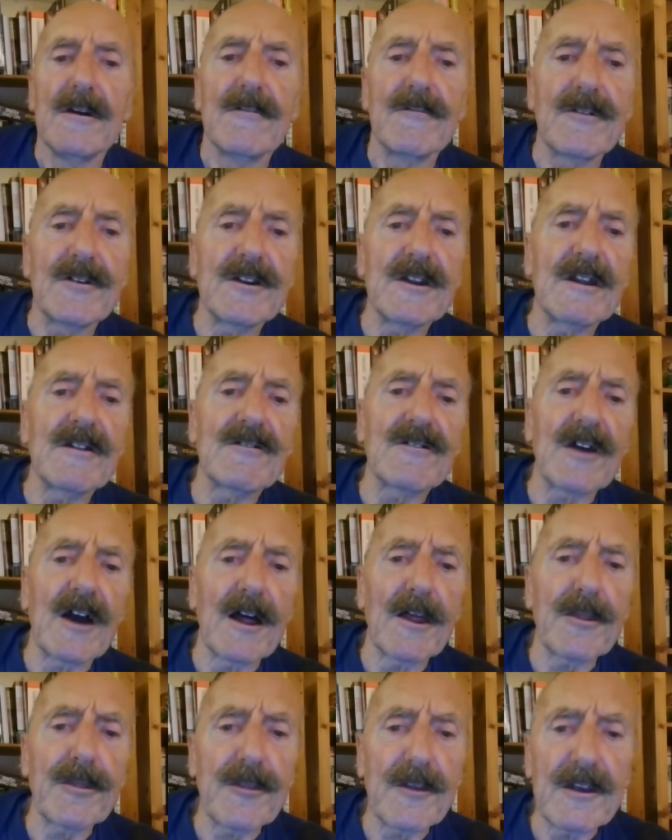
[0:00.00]
for the
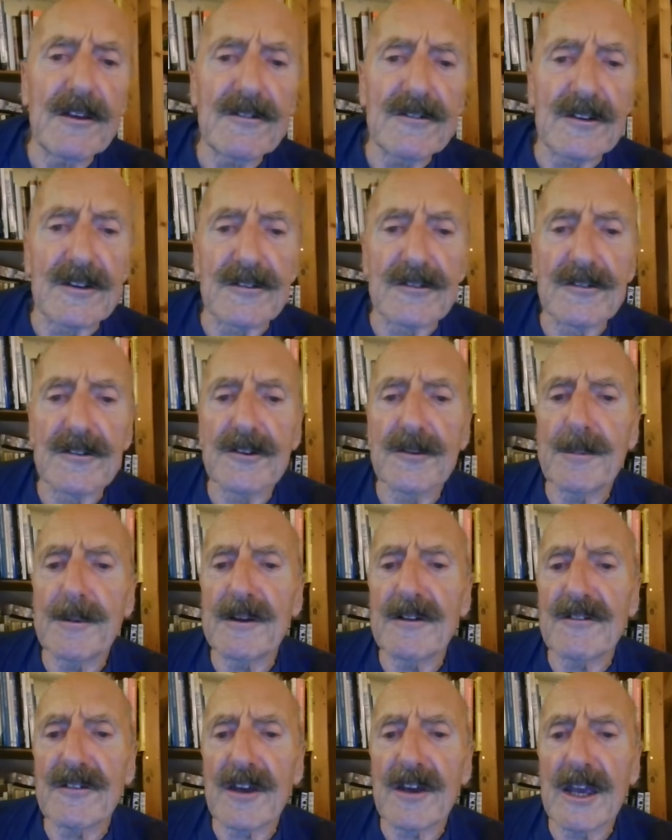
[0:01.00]
entire thesis could have
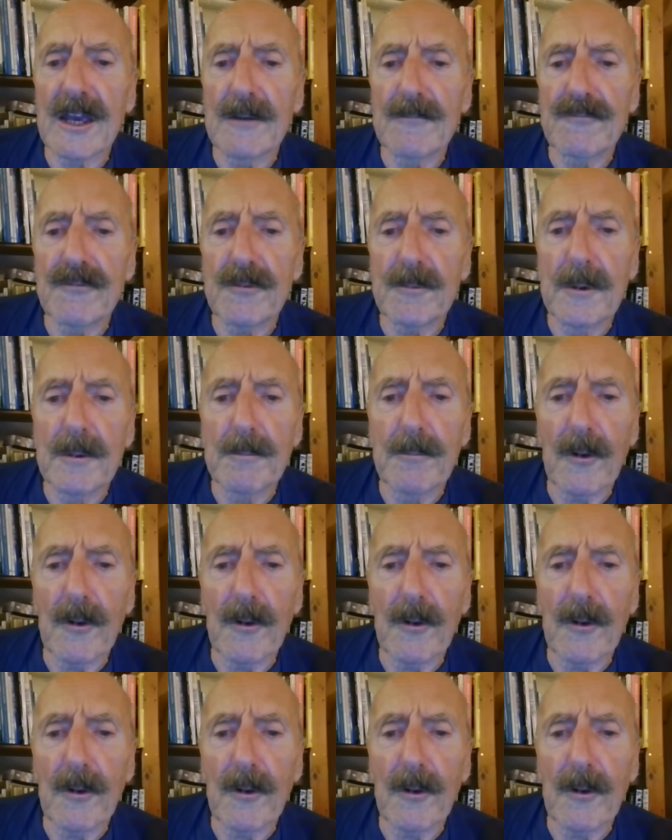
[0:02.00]
been taken from a